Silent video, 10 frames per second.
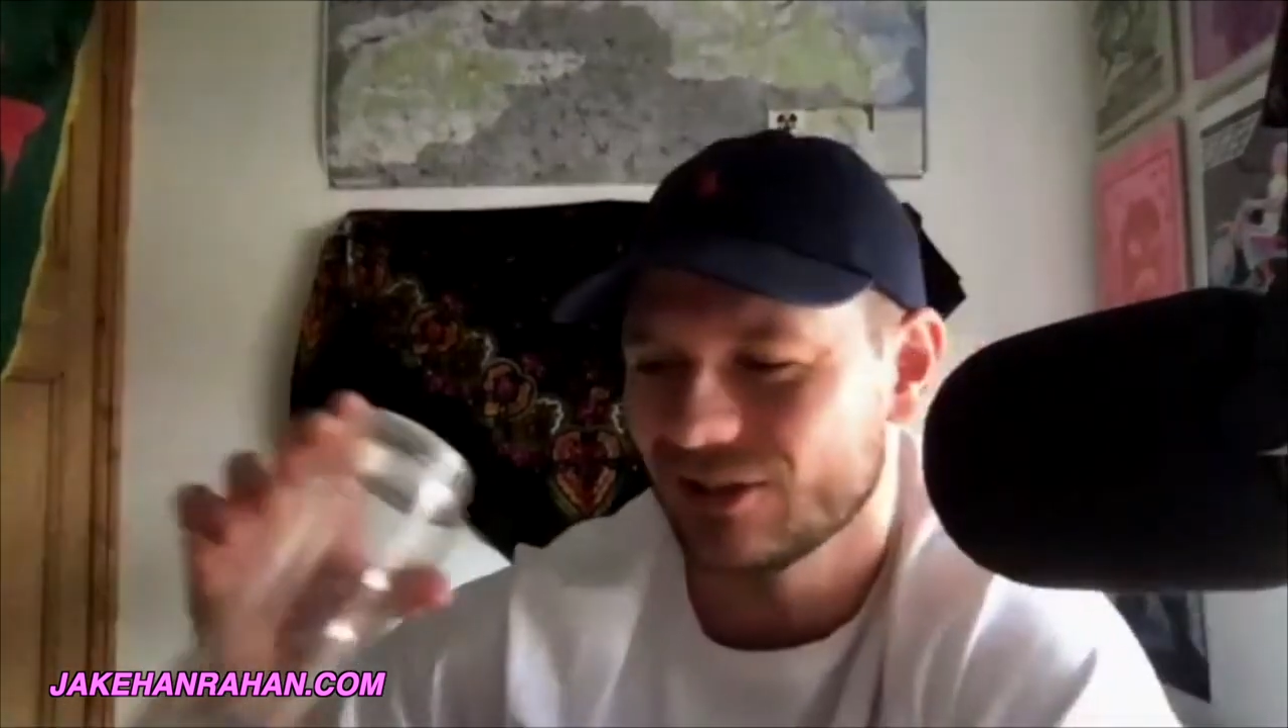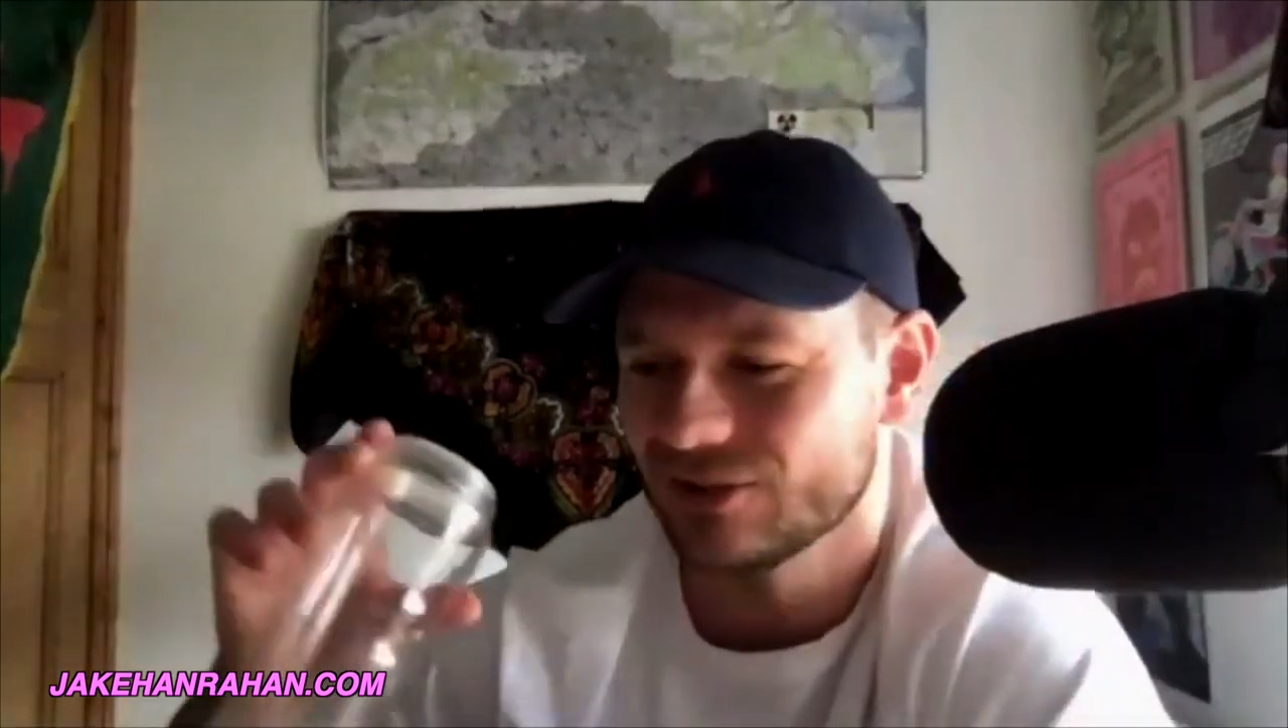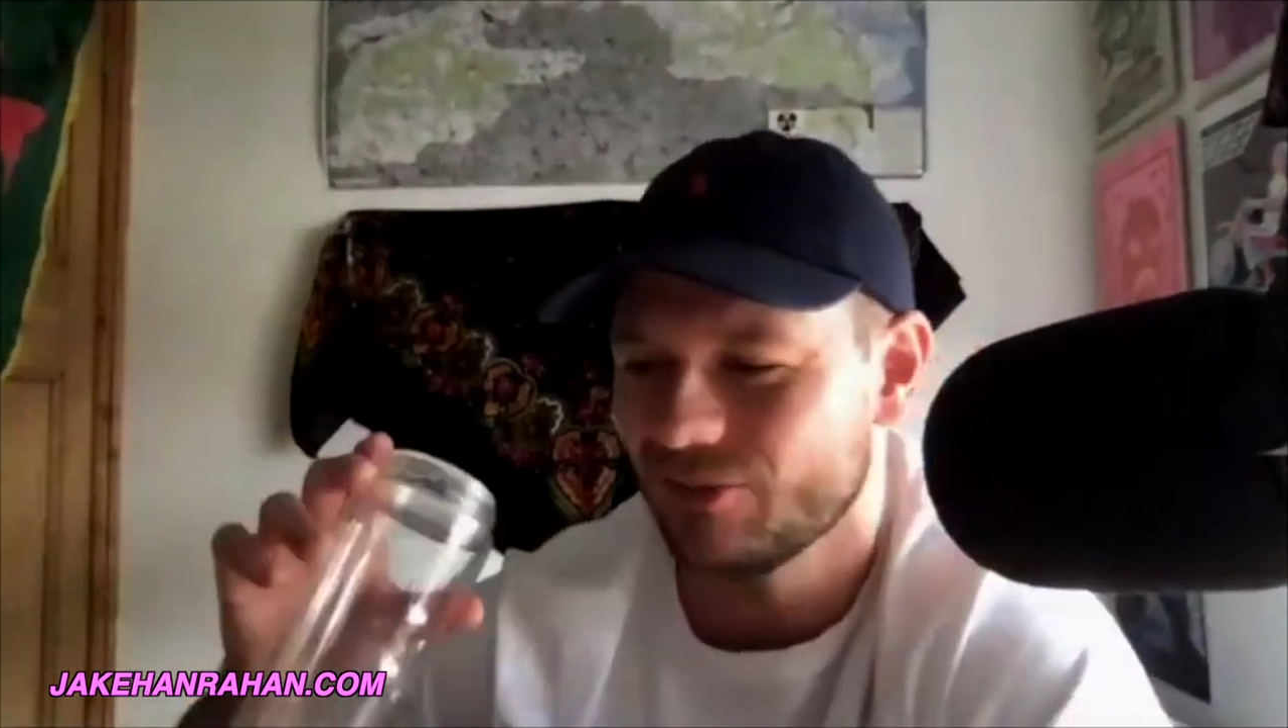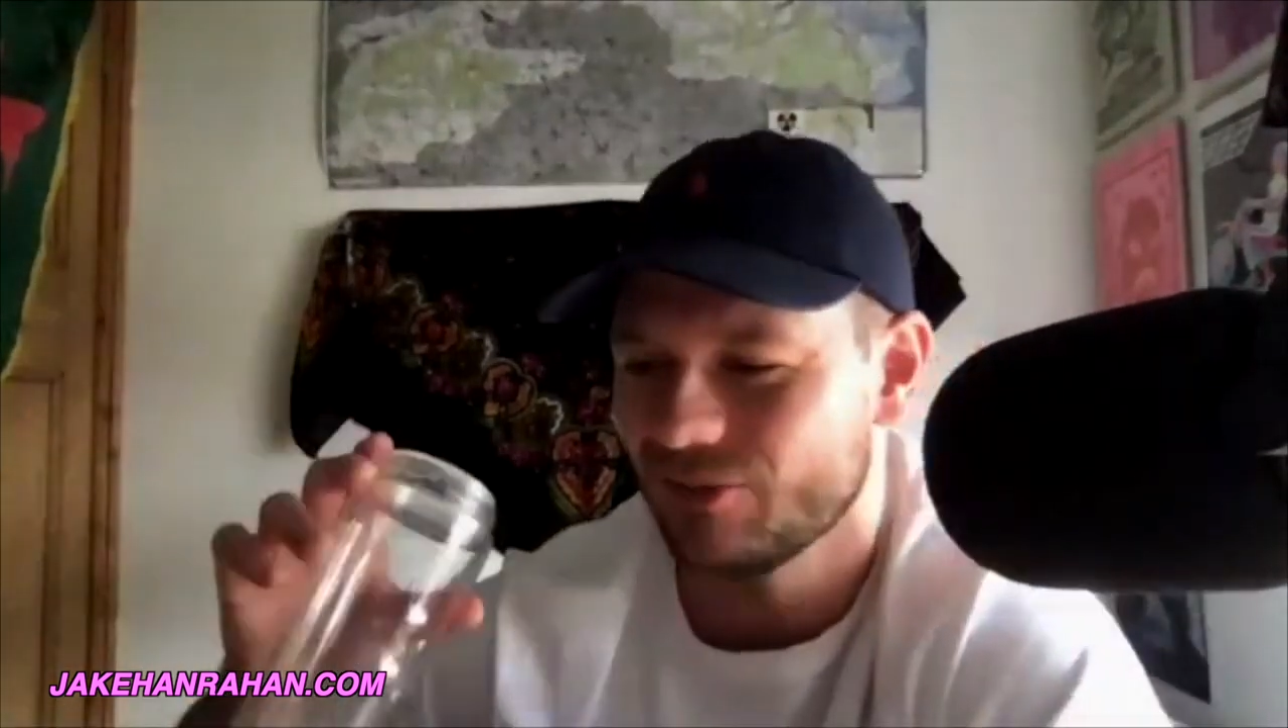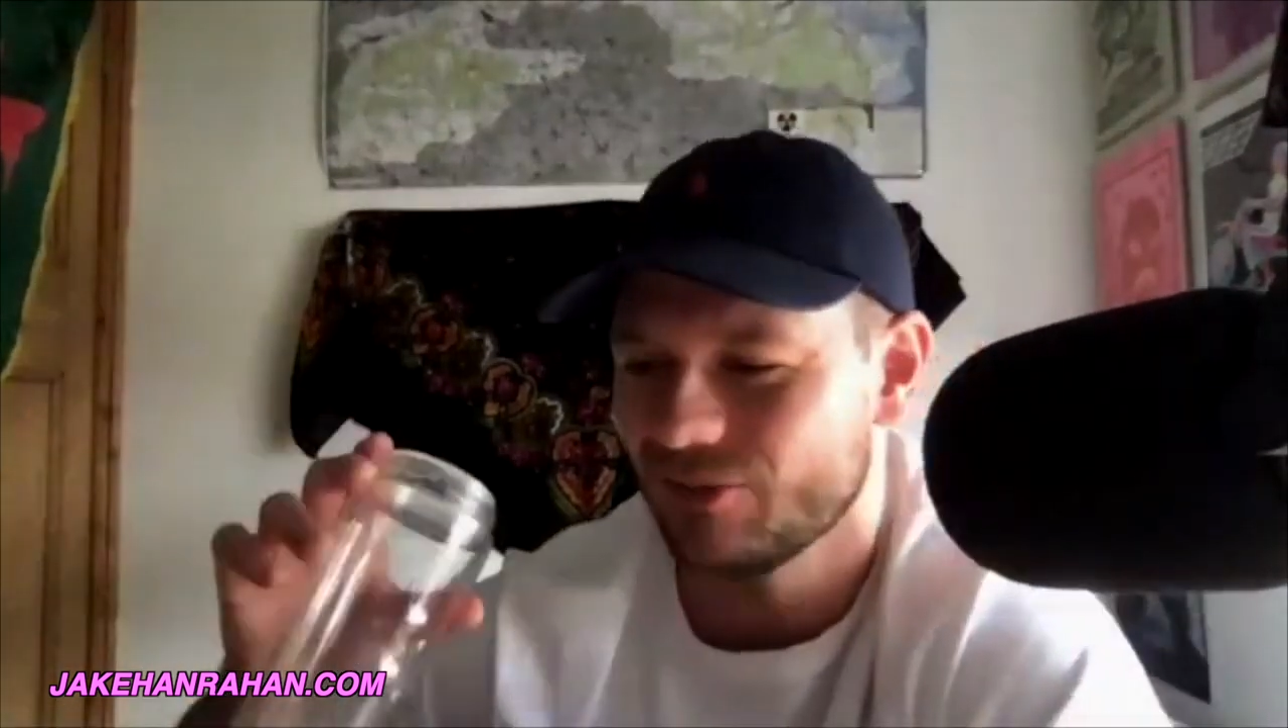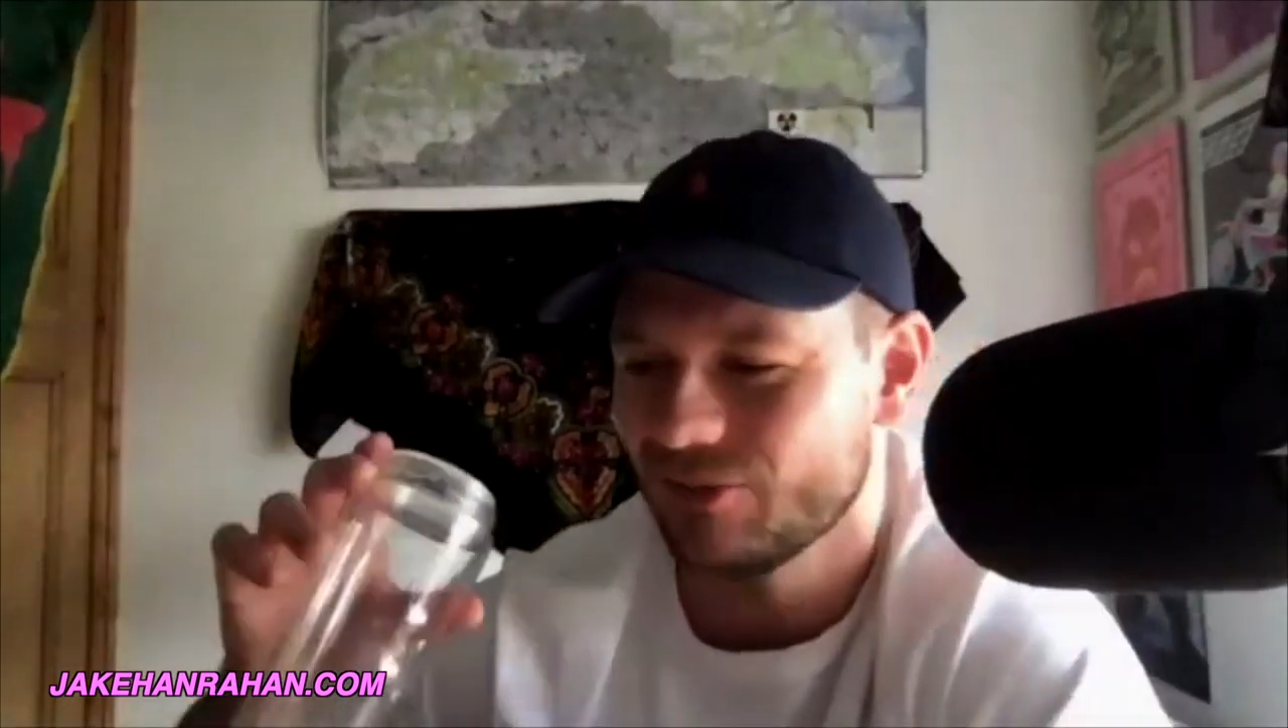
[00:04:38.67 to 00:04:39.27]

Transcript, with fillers: because I was a